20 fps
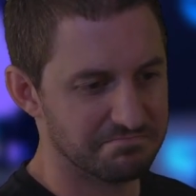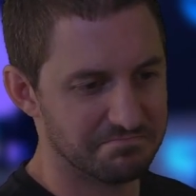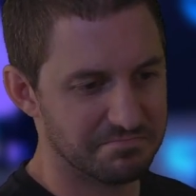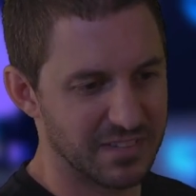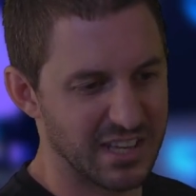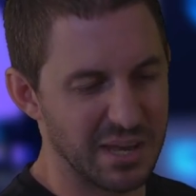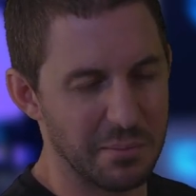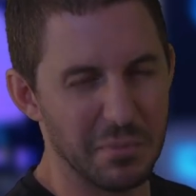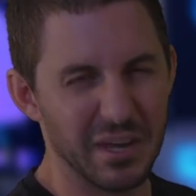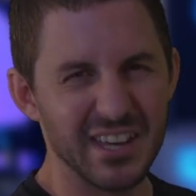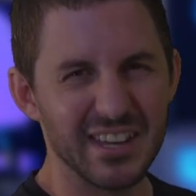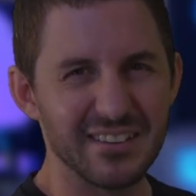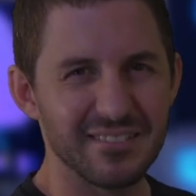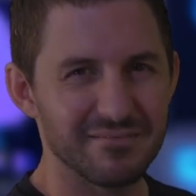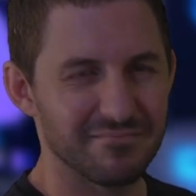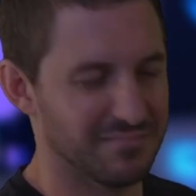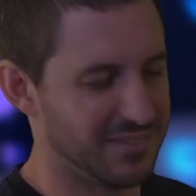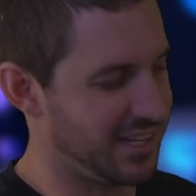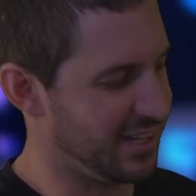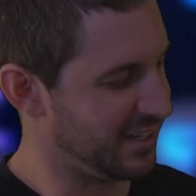gimmick,
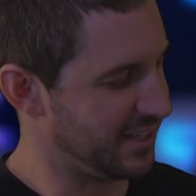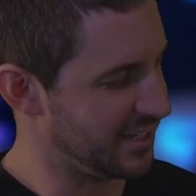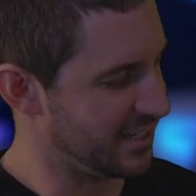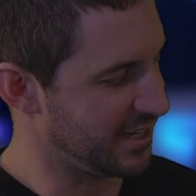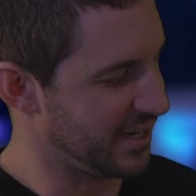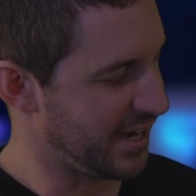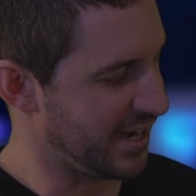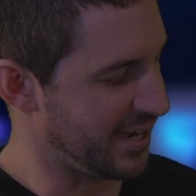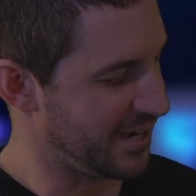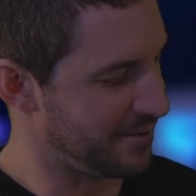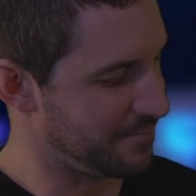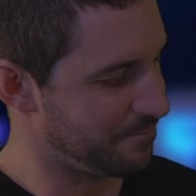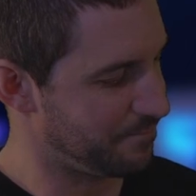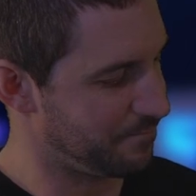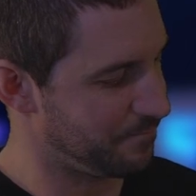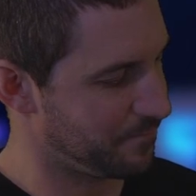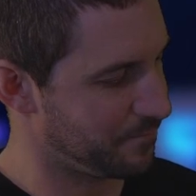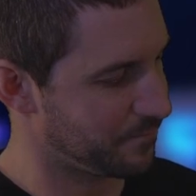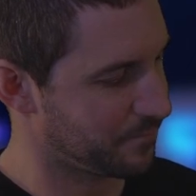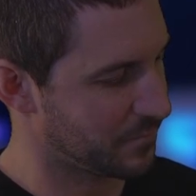nearly.
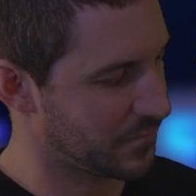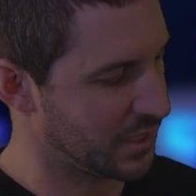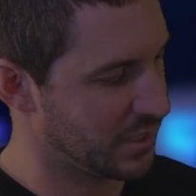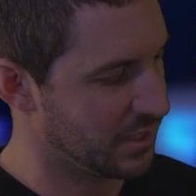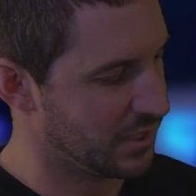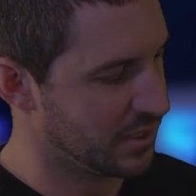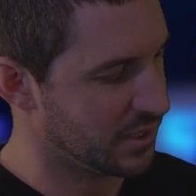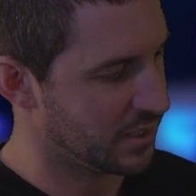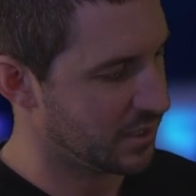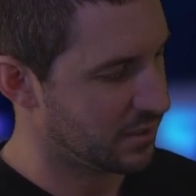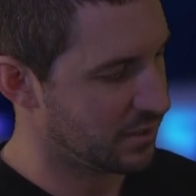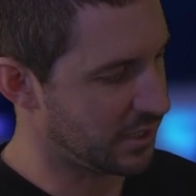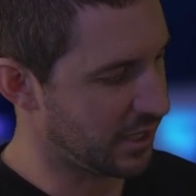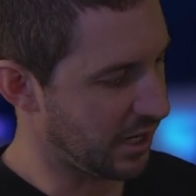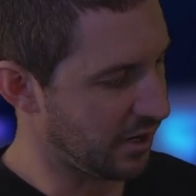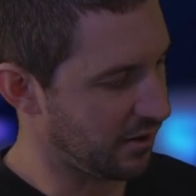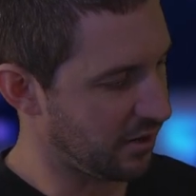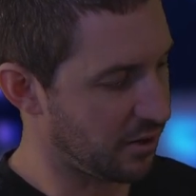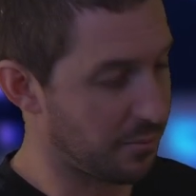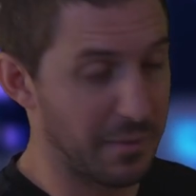You
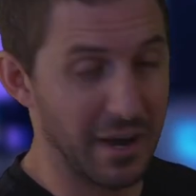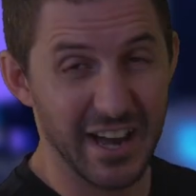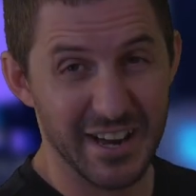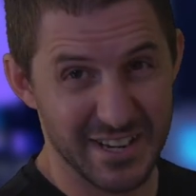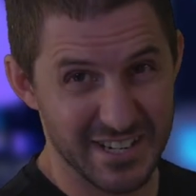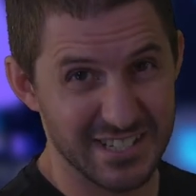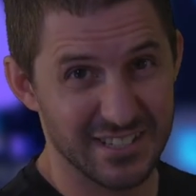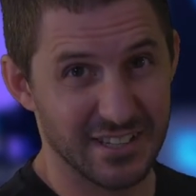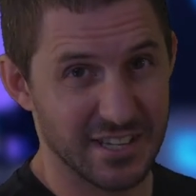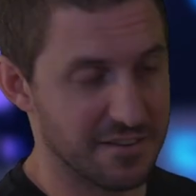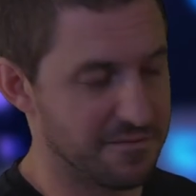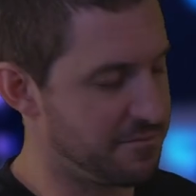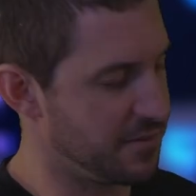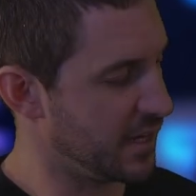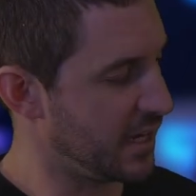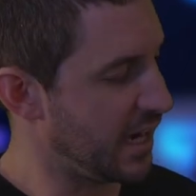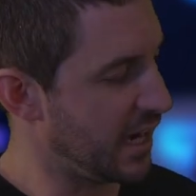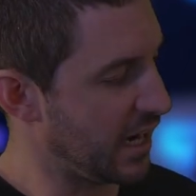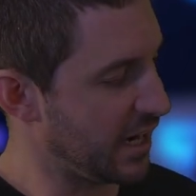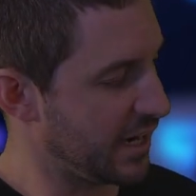know, I'm actually in
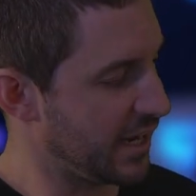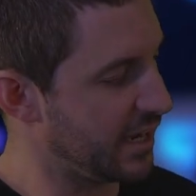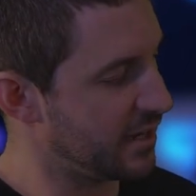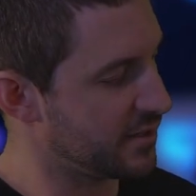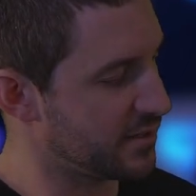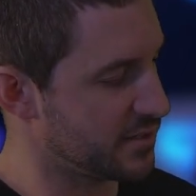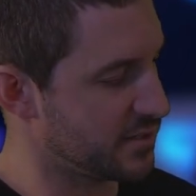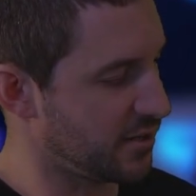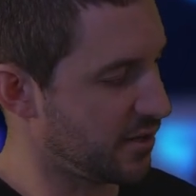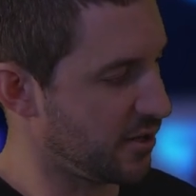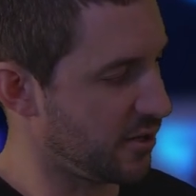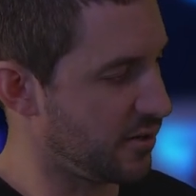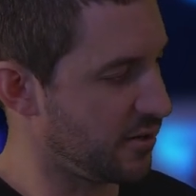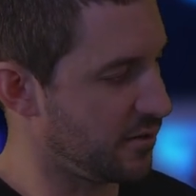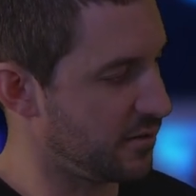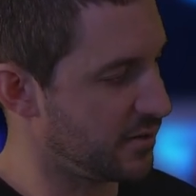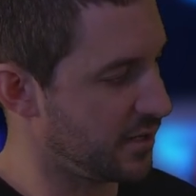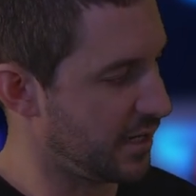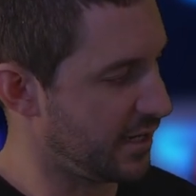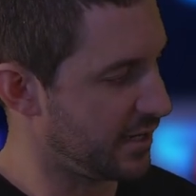VR now,
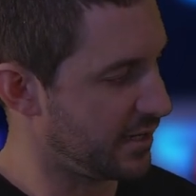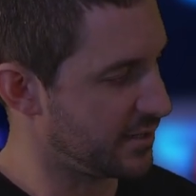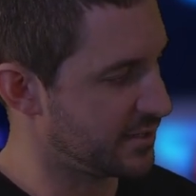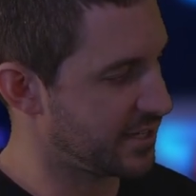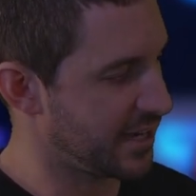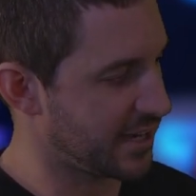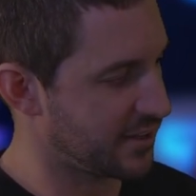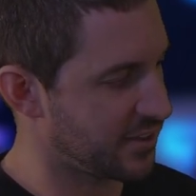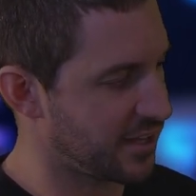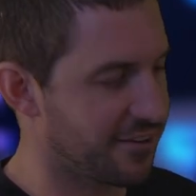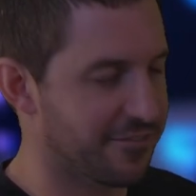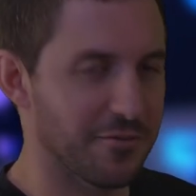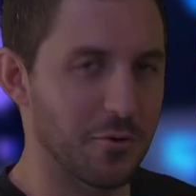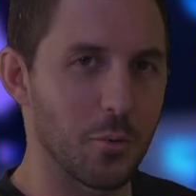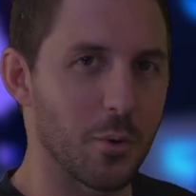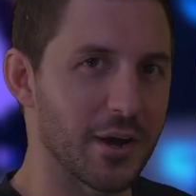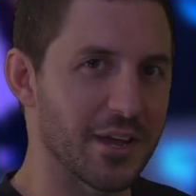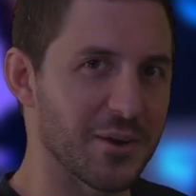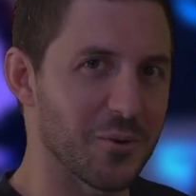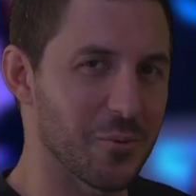so take that for
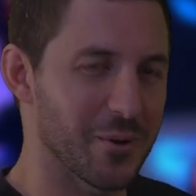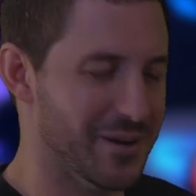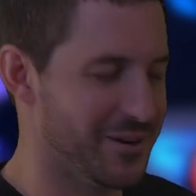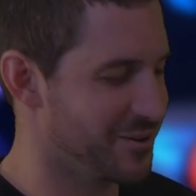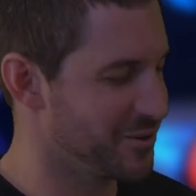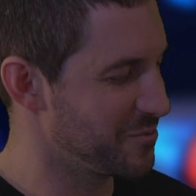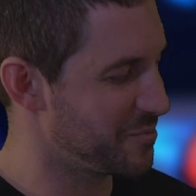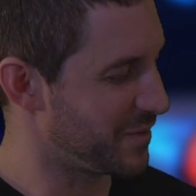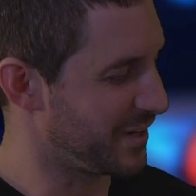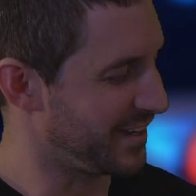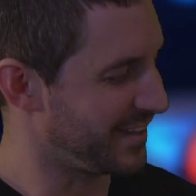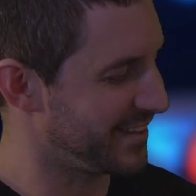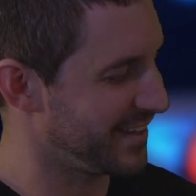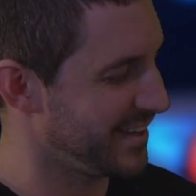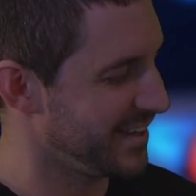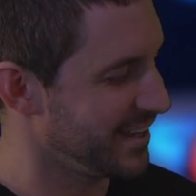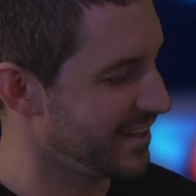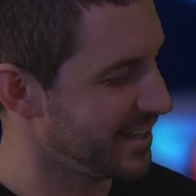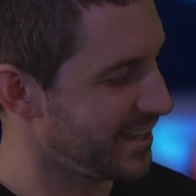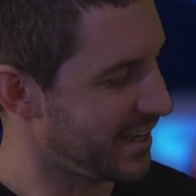what you will. But
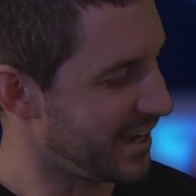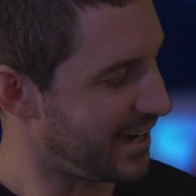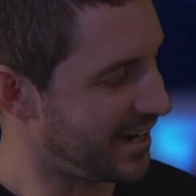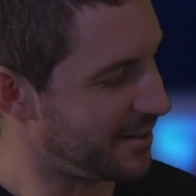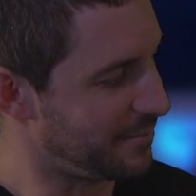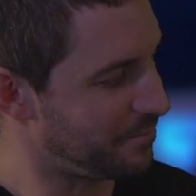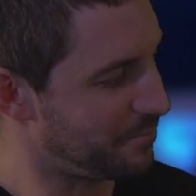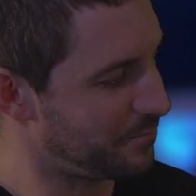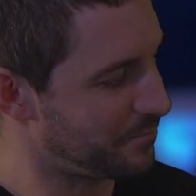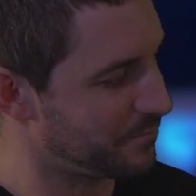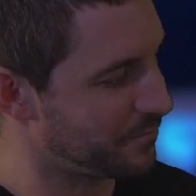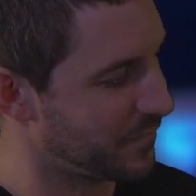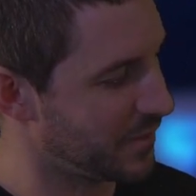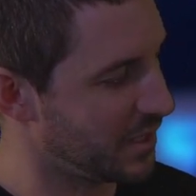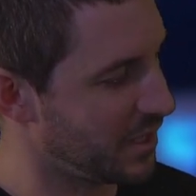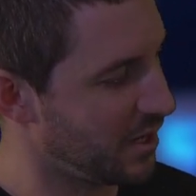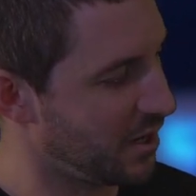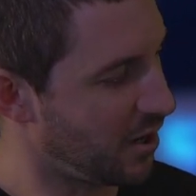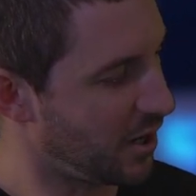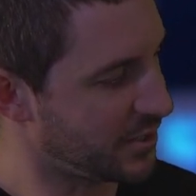
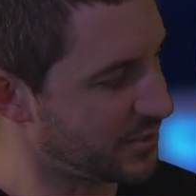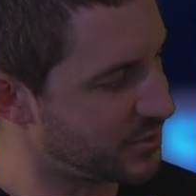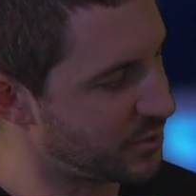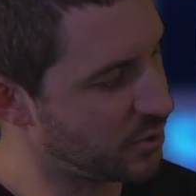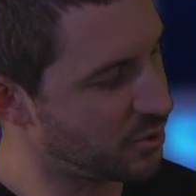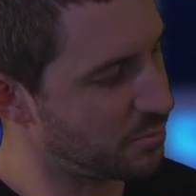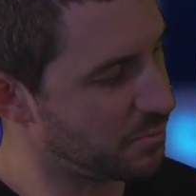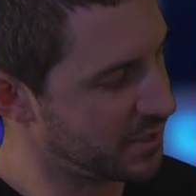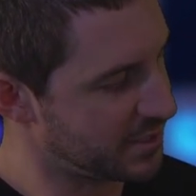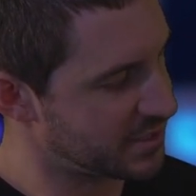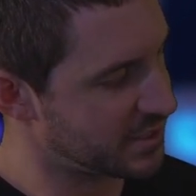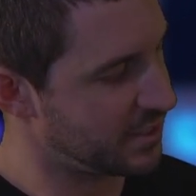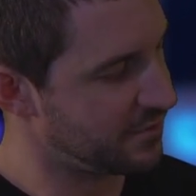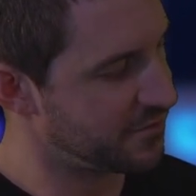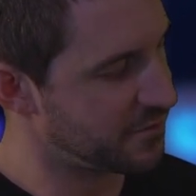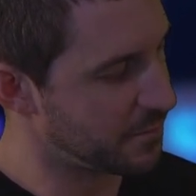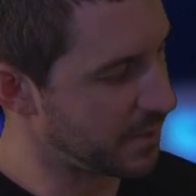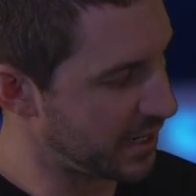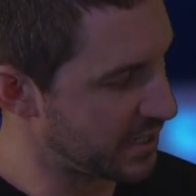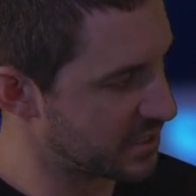I do miss the
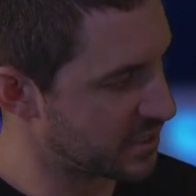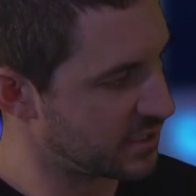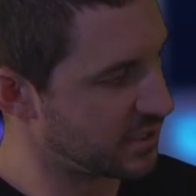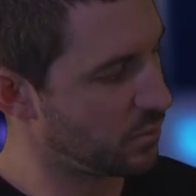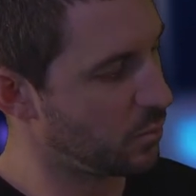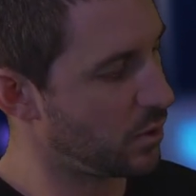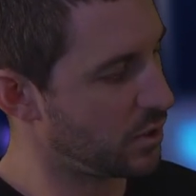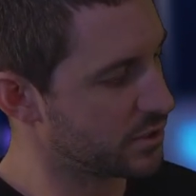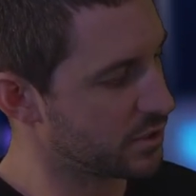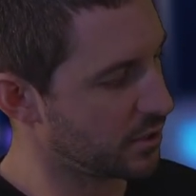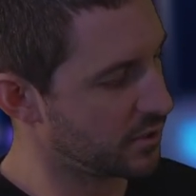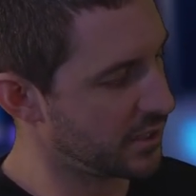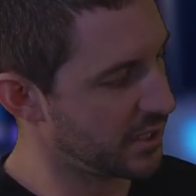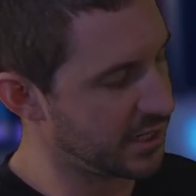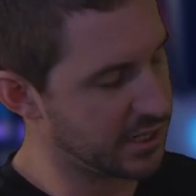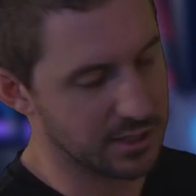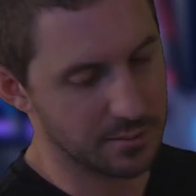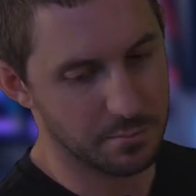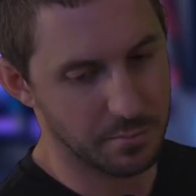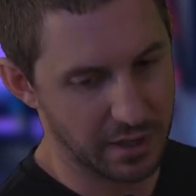information that was on
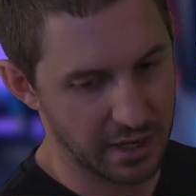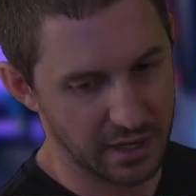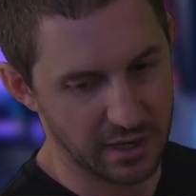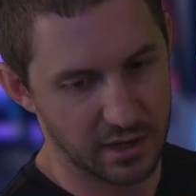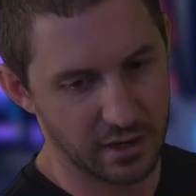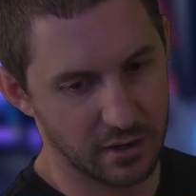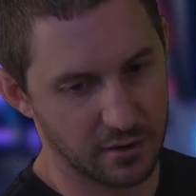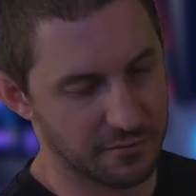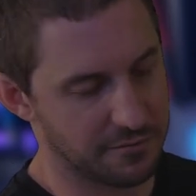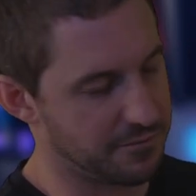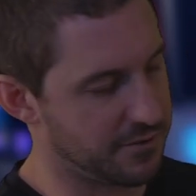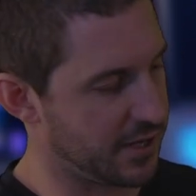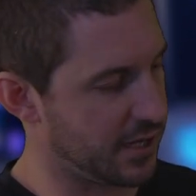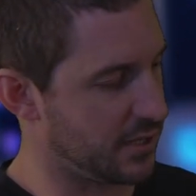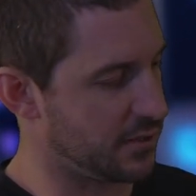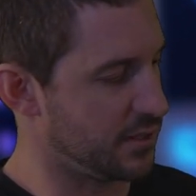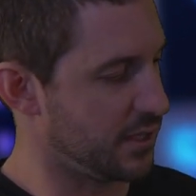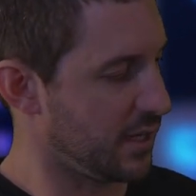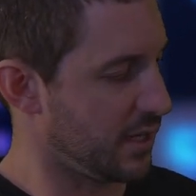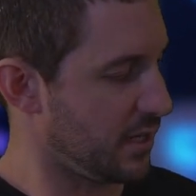there, but I've
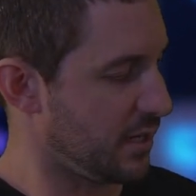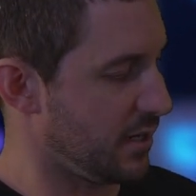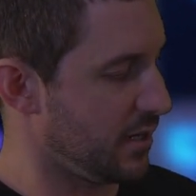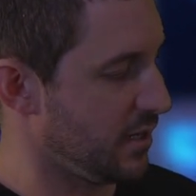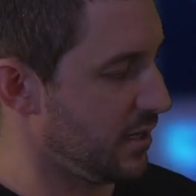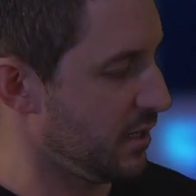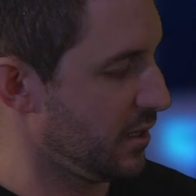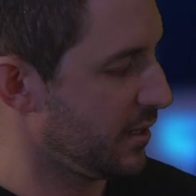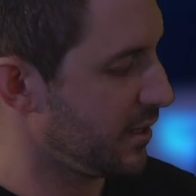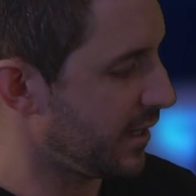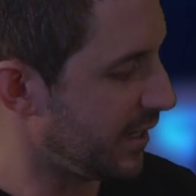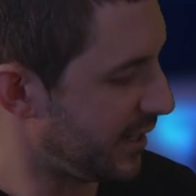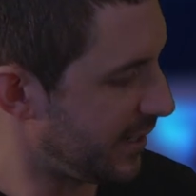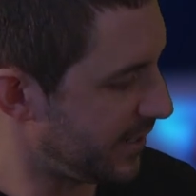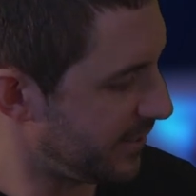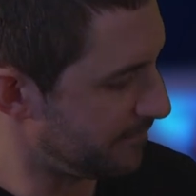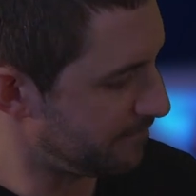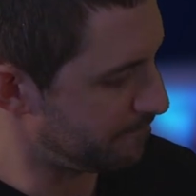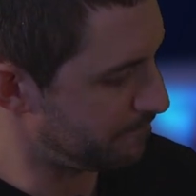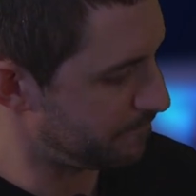found that
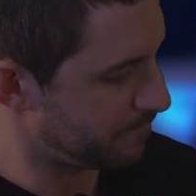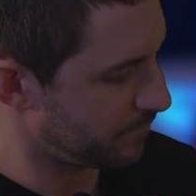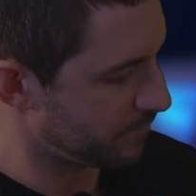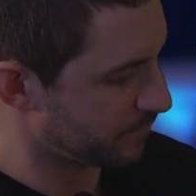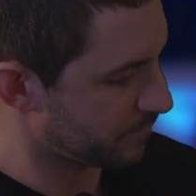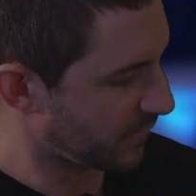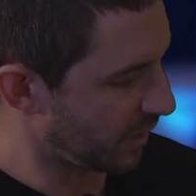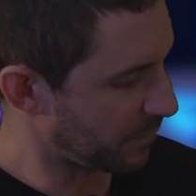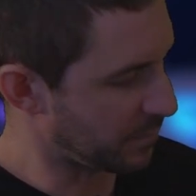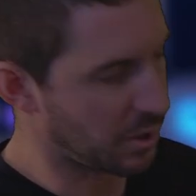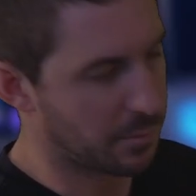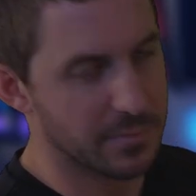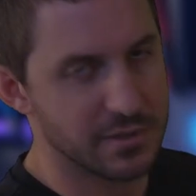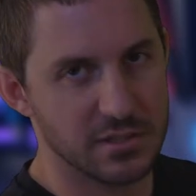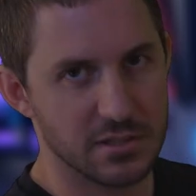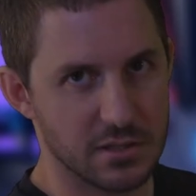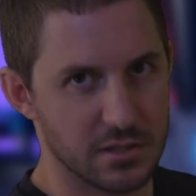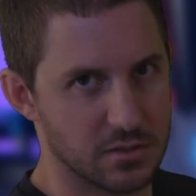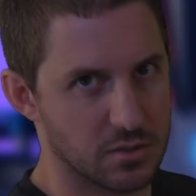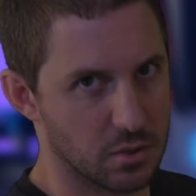I'm not
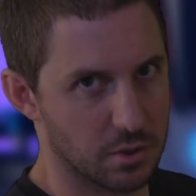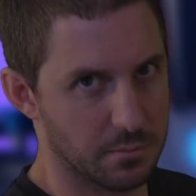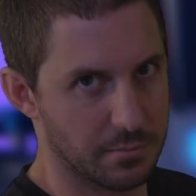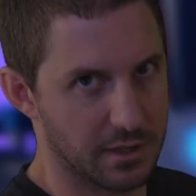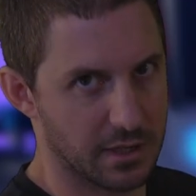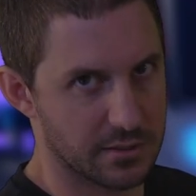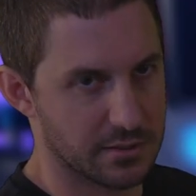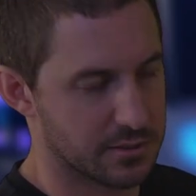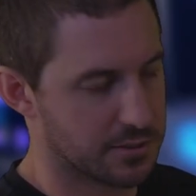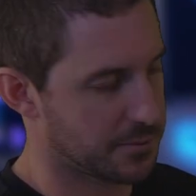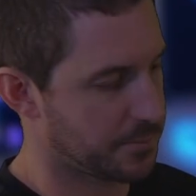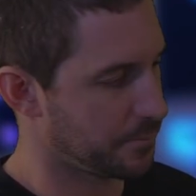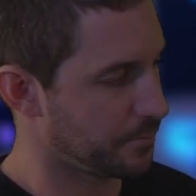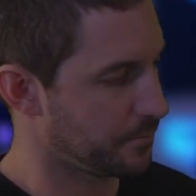missing it too much.